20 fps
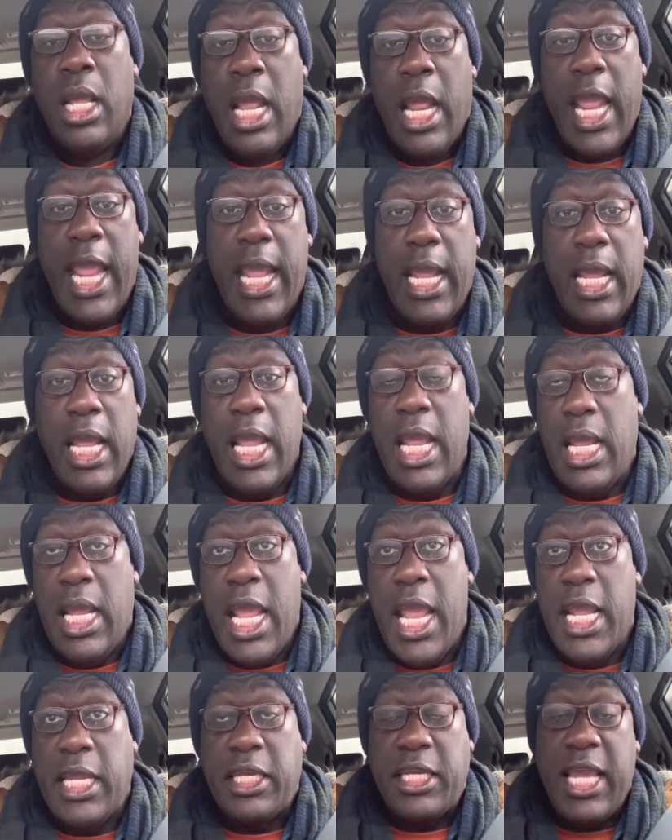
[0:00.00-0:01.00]

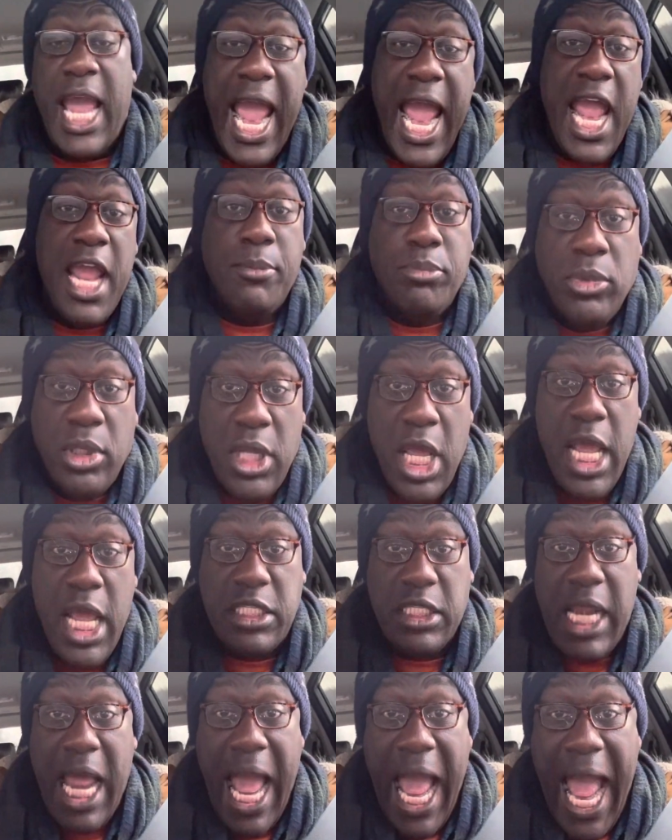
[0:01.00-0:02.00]
He came
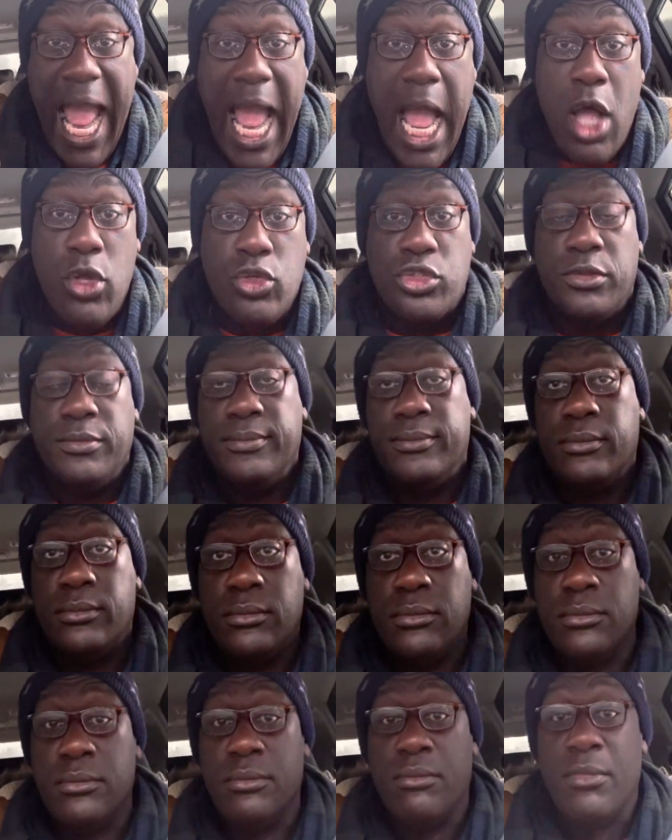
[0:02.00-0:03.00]
into the house.
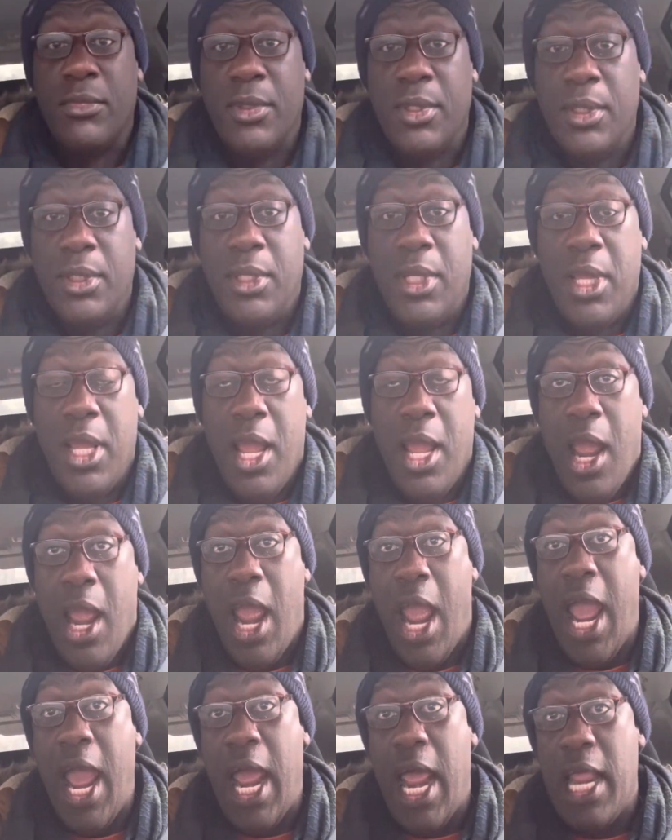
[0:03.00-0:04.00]

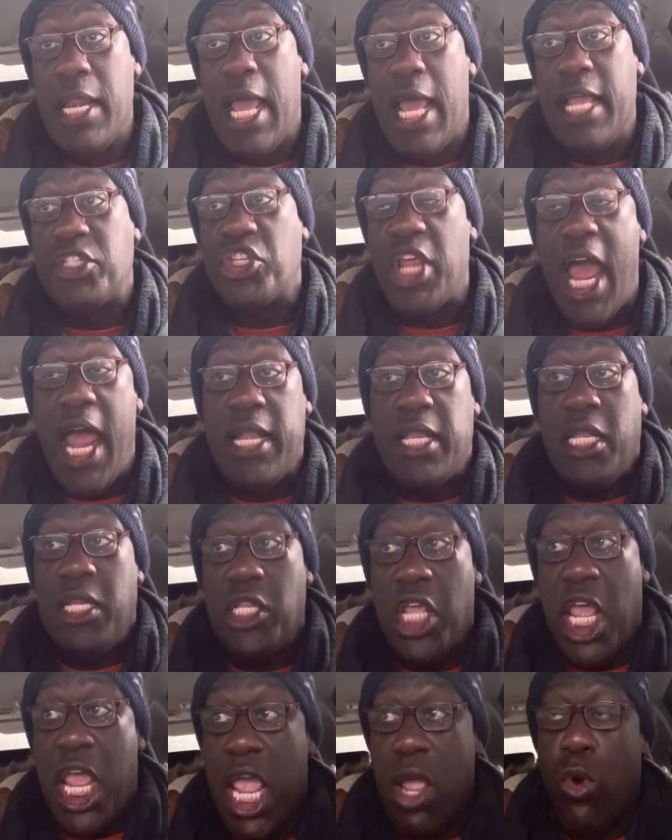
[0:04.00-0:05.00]
And they said
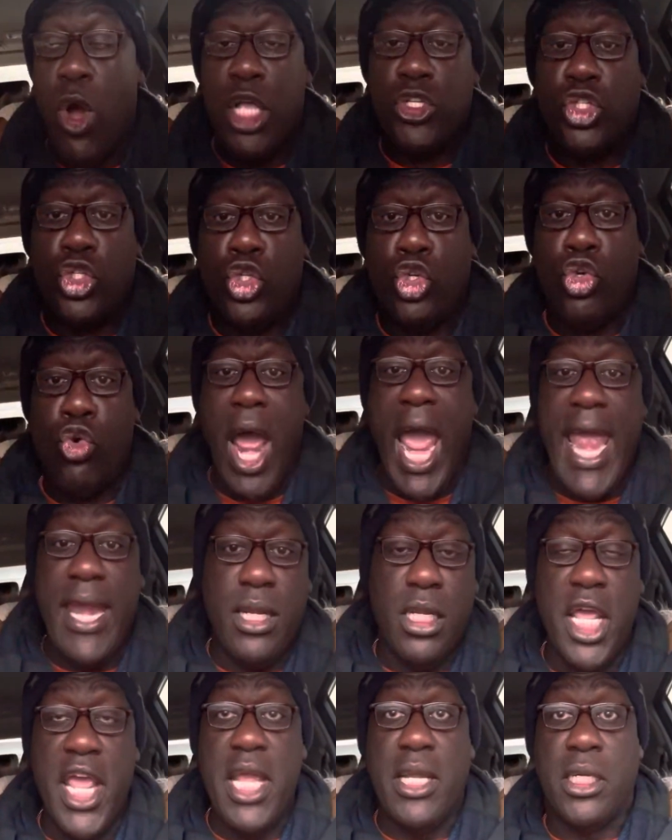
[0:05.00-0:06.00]
he was
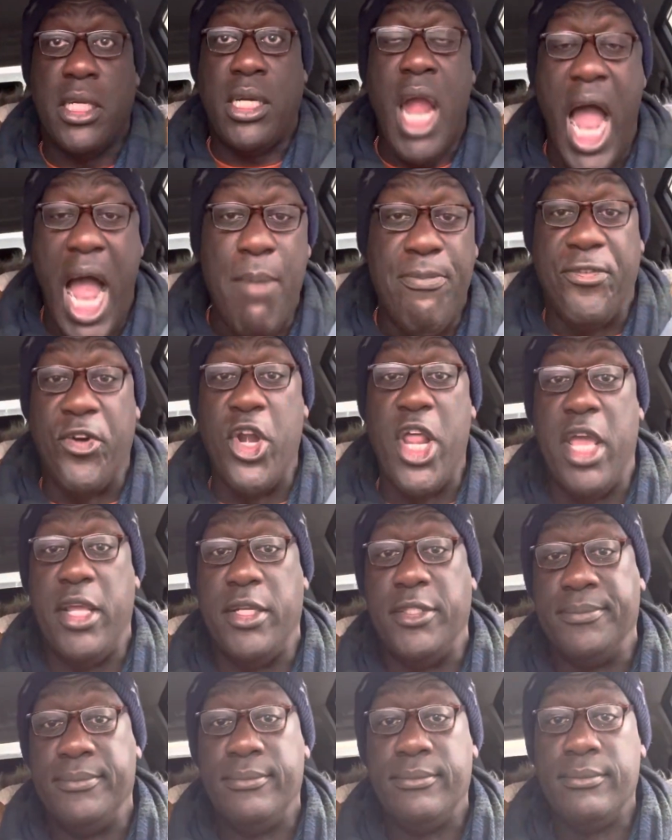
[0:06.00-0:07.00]
greatly comforted.
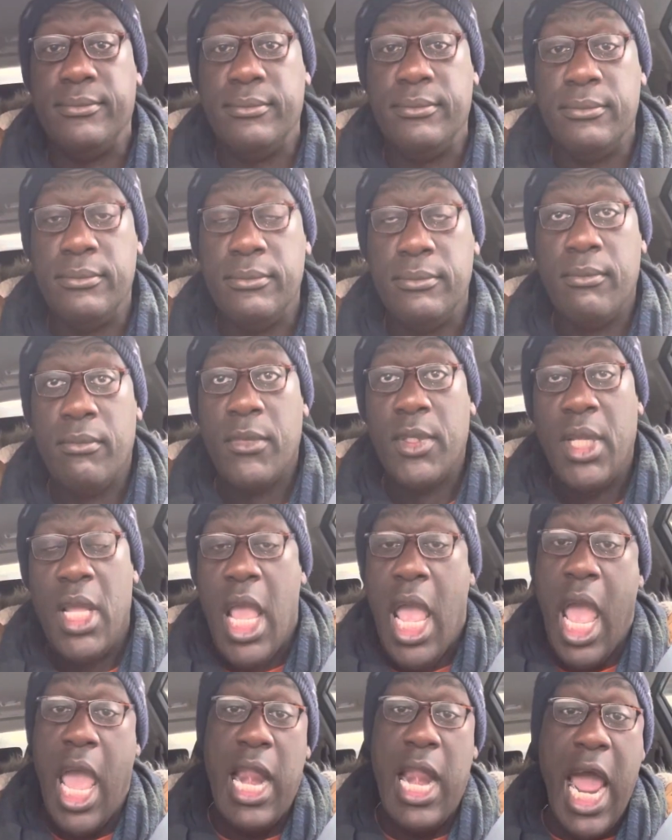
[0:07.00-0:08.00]

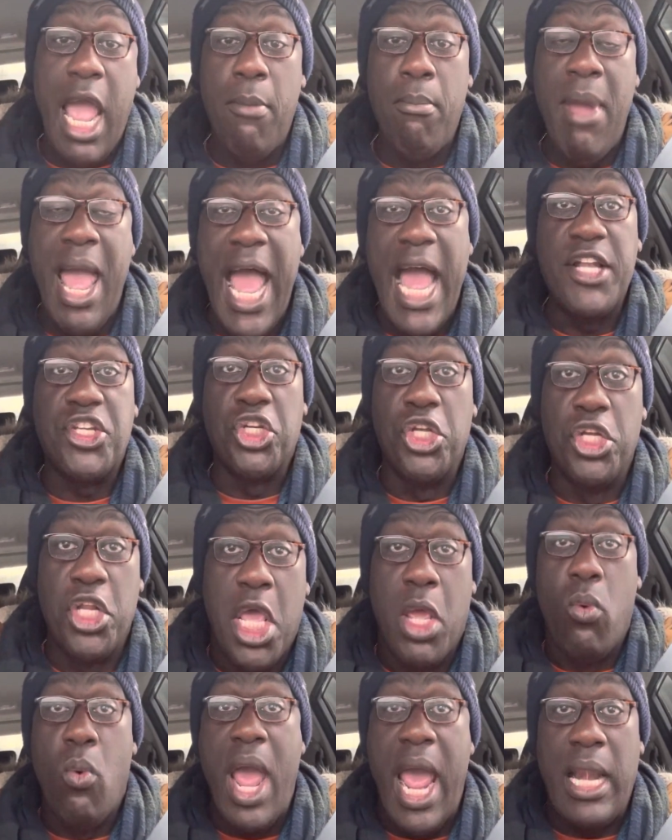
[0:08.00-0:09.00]
And I imagine
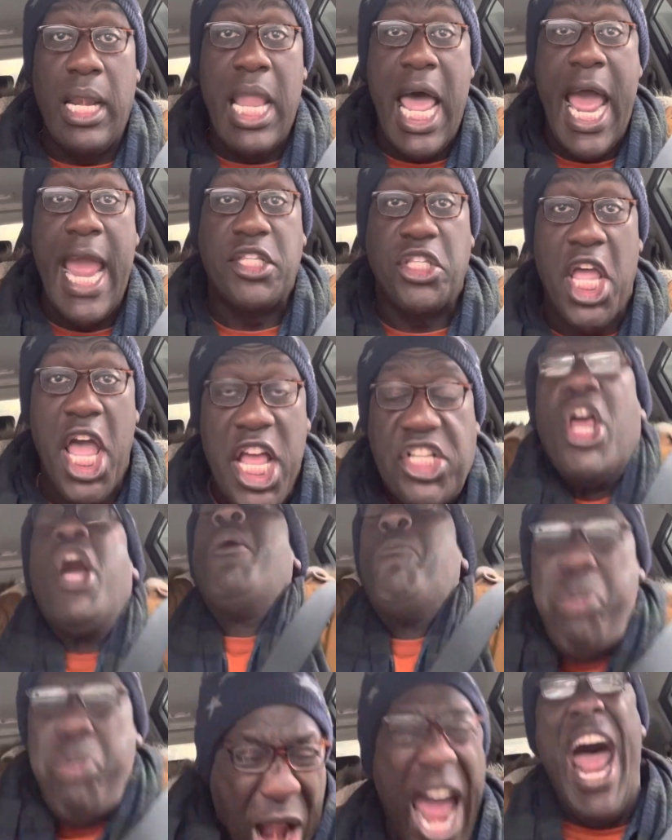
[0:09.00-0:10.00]
it went like this.
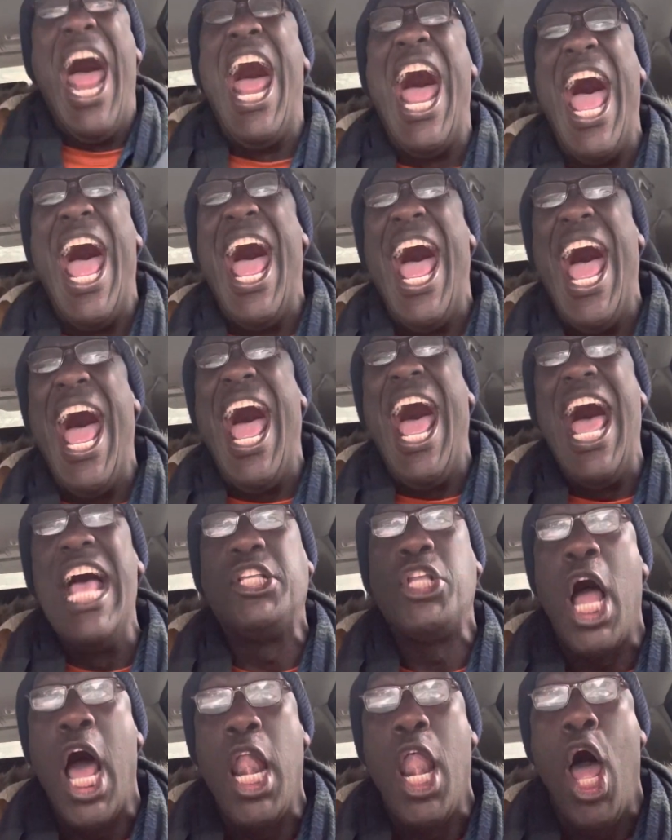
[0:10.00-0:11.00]
Praise
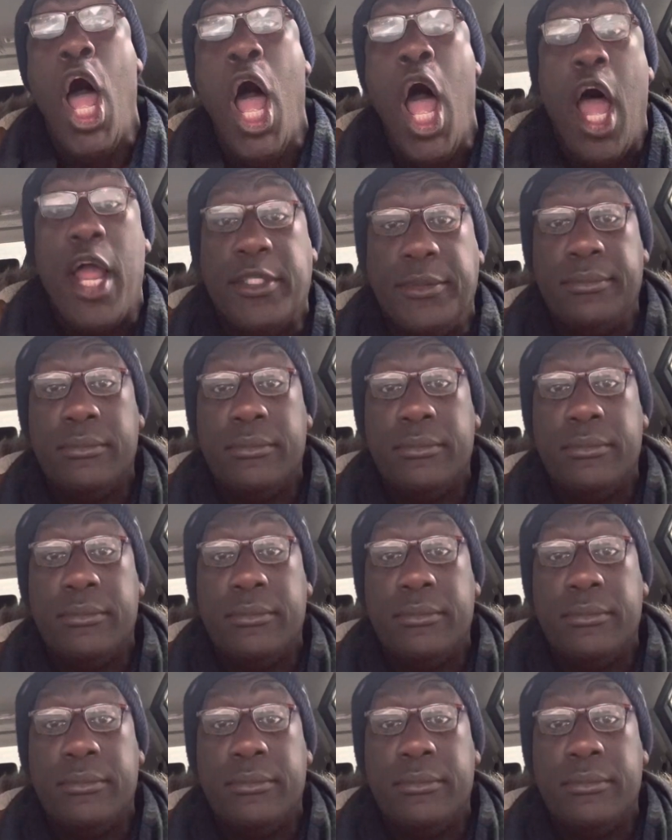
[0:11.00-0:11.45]
the Lord!